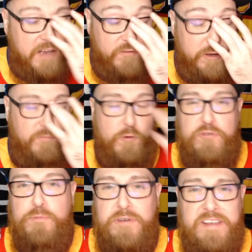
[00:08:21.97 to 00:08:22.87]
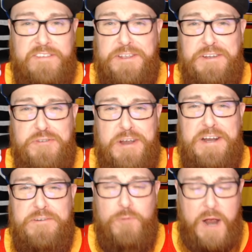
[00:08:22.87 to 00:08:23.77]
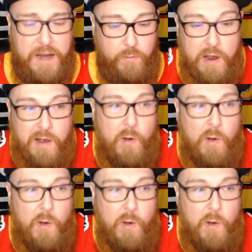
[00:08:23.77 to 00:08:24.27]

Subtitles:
Philip Forsberg, he's going to get traded, right?